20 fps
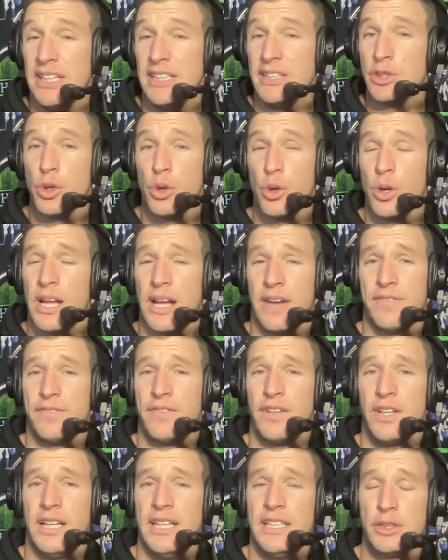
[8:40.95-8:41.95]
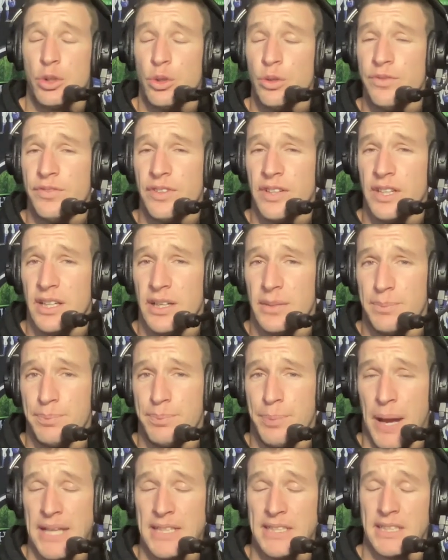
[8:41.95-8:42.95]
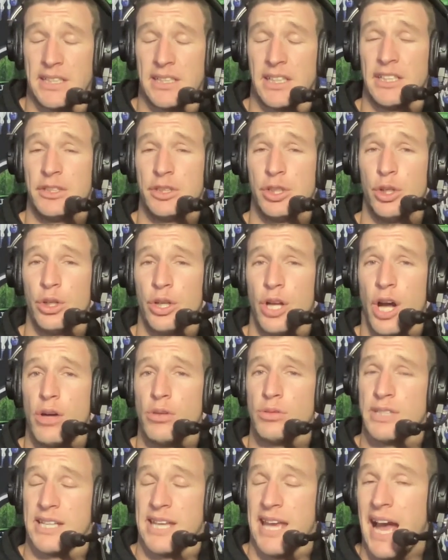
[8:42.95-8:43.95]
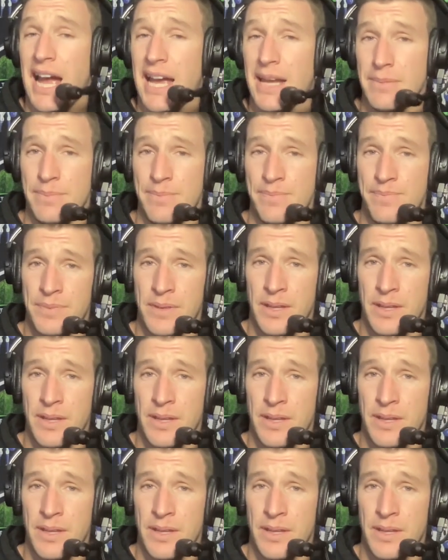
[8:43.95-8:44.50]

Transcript: He's good for basically 2 goals a game.